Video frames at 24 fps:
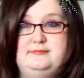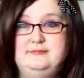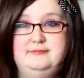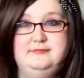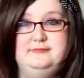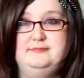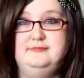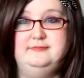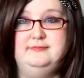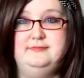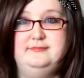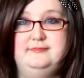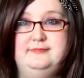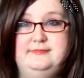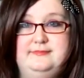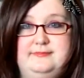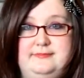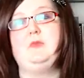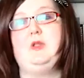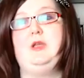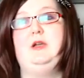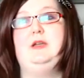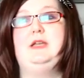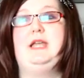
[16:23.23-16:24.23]
Mm
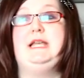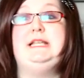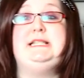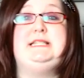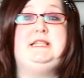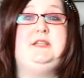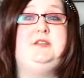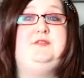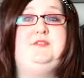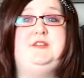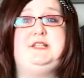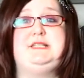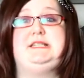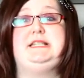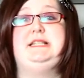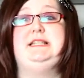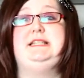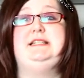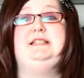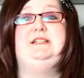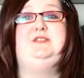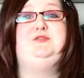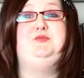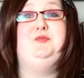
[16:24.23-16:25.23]
Okay, so the fix to
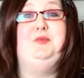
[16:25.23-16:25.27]
this is